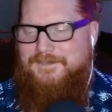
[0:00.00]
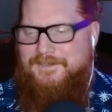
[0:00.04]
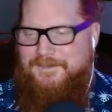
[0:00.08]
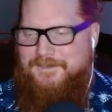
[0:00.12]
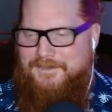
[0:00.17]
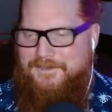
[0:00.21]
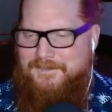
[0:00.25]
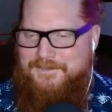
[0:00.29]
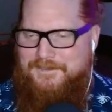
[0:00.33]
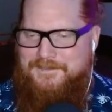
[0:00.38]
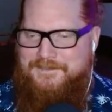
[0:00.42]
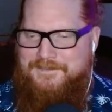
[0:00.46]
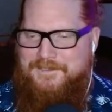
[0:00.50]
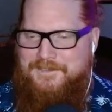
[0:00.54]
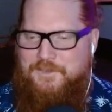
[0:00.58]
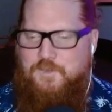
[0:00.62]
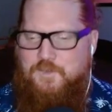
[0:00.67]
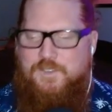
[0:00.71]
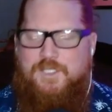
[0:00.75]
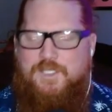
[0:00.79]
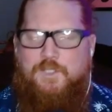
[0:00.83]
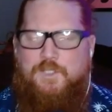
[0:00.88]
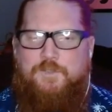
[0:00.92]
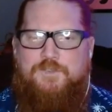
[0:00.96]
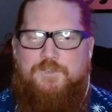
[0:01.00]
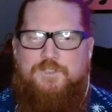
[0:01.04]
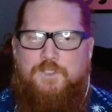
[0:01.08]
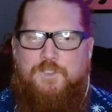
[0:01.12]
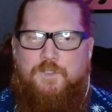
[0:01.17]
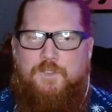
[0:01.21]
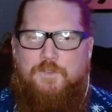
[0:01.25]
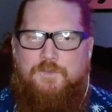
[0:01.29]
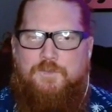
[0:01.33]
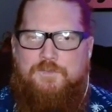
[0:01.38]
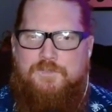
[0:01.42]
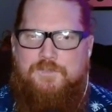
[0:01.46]
And all these, you killed
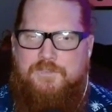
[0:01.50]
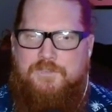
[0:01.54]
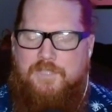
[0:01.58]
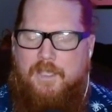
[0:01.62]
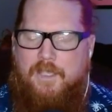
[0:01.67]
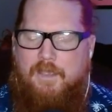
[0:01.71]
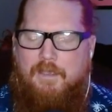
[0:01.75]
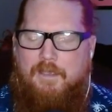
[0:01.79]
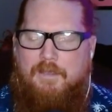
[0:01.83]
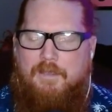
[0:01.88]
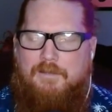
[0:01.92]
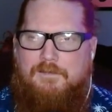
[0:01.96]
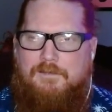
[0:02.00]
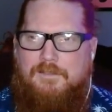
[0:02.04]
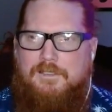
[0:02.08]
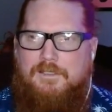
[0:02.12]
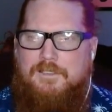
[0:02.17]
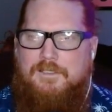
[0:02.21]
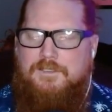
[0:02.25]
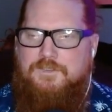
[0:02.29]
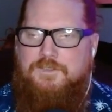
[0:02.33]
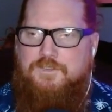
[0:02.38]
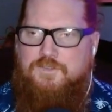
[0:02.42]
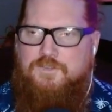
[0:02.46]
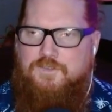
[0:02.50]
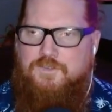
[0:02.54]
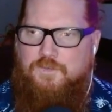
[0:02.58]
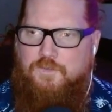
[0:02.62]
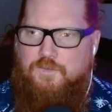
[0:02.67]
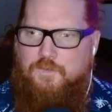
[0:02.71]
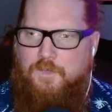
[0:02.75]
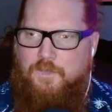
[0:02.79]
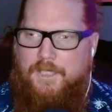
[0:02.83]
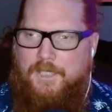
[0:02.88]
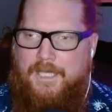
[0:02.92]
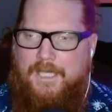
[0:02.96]
Turtle Shell,
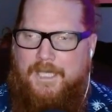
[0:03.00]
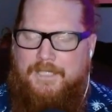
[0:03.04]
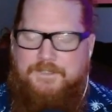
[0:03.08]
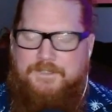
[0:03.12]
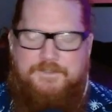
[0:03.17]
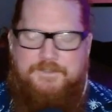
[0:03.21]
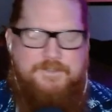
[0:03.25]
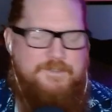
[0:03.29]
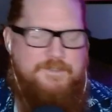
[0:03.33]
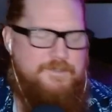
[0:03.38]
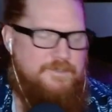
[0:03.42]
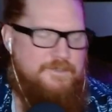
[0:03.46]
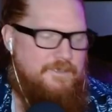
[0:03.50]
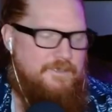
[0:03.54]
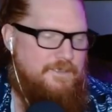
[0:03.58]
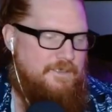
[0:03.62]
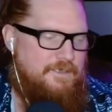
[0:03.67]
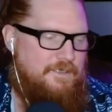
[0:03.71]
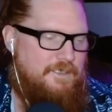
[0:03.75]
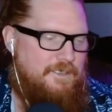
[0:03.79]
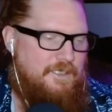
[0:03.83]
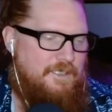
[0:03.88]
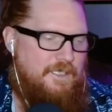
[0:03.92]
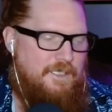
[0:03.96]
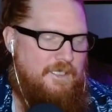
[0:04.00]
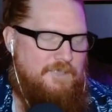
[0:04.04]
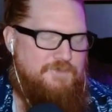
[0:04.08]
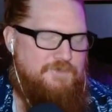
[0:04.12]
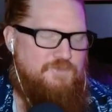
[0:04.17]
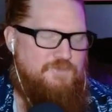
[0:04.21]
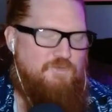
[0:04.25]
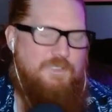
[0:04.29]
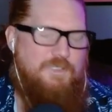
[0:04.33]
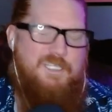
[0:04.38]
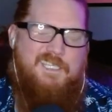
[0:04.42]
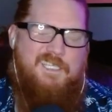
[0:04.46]
Shoelace,
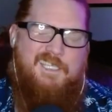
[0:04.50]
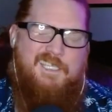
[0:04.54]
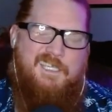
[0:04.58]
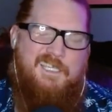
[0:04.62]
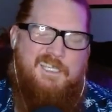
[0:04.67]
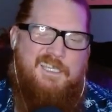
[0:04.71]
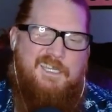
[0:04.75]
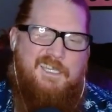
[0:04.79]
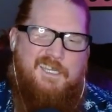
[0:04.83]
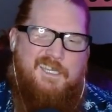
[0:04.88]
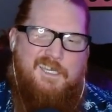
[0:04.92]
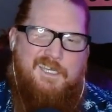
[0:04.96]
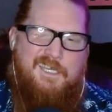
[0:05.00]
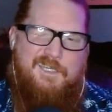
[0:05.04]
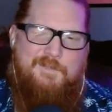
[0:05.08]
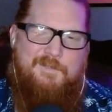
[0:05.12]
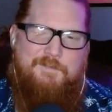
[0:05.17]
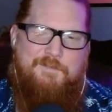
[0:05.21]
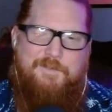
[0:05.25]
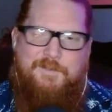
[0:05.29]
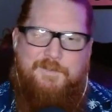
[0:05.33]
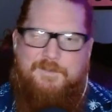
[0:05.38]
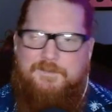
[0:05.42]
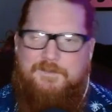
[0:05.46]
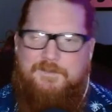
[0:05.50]
Drinking Cup,